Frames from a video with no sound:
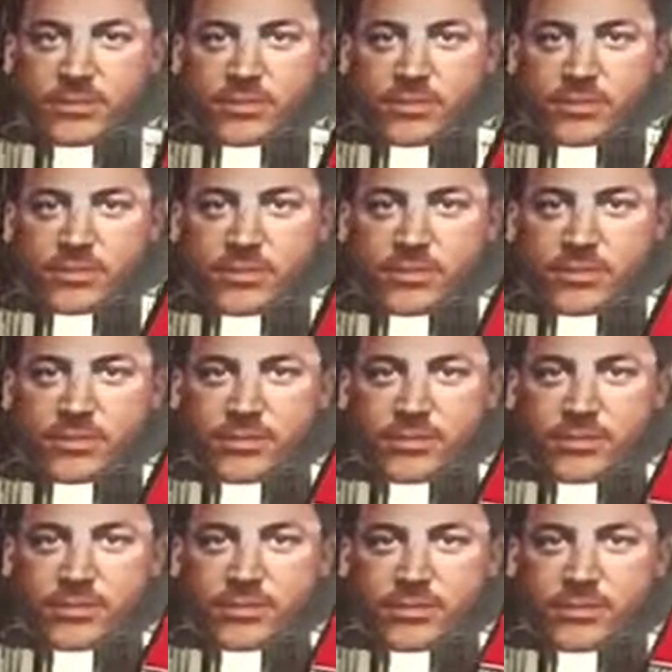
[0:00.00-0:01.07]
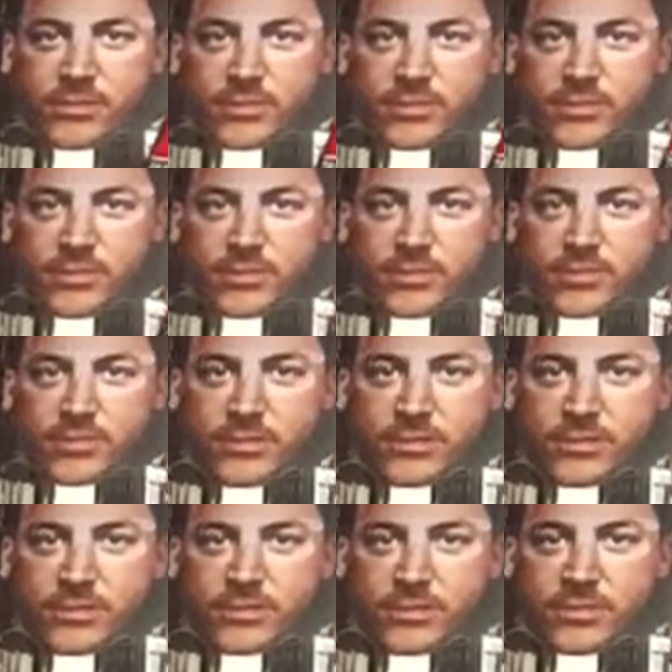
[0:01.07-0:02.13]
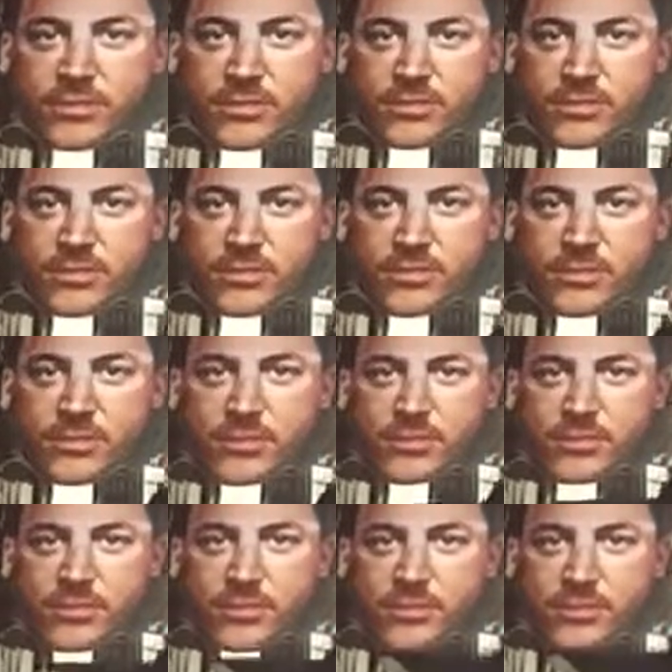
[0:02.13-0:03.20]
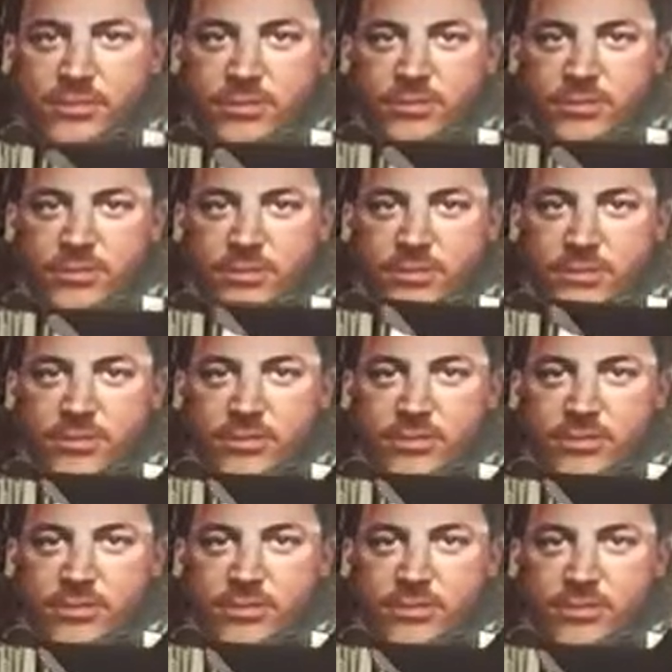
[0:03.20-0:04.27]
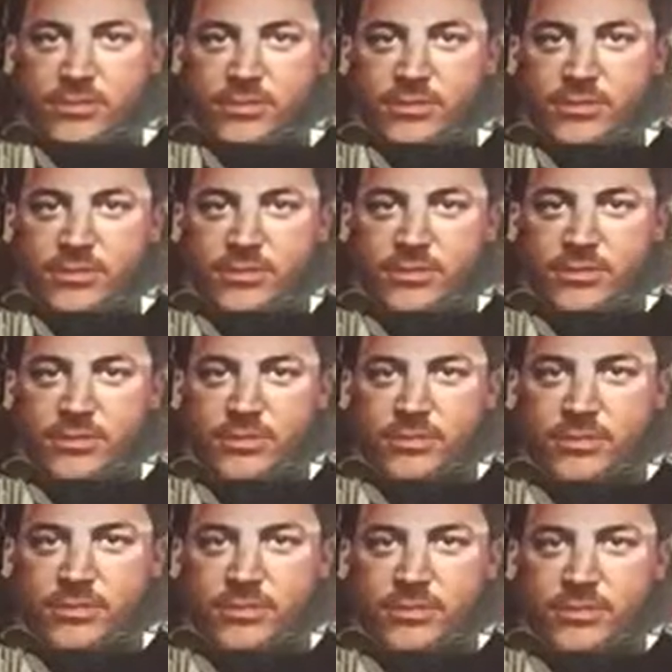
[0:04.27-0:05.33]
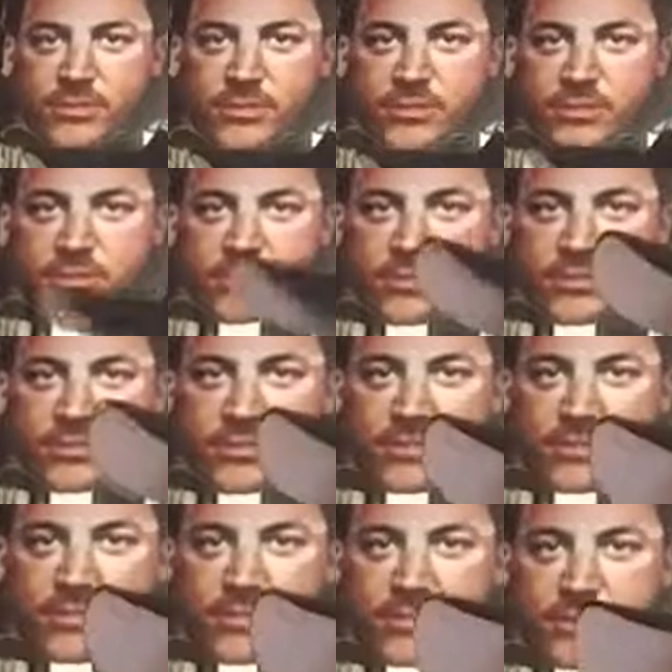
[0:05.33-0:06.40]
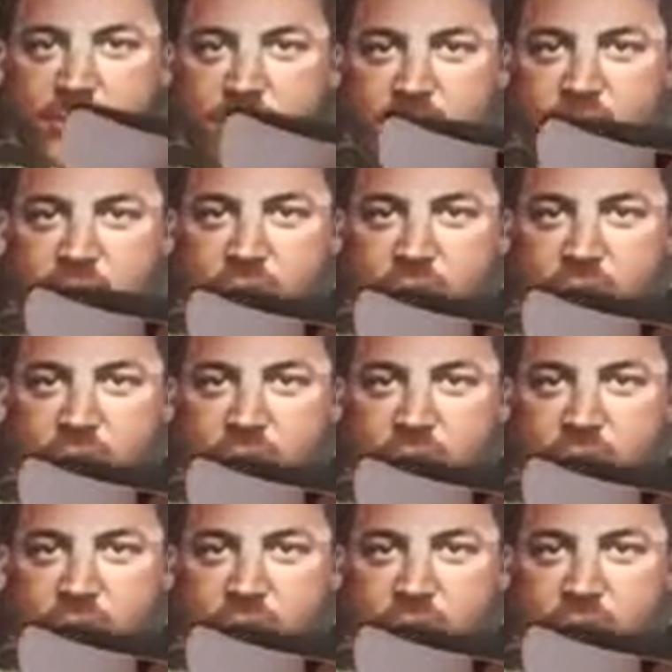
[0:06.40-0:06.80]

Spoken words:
[no speech]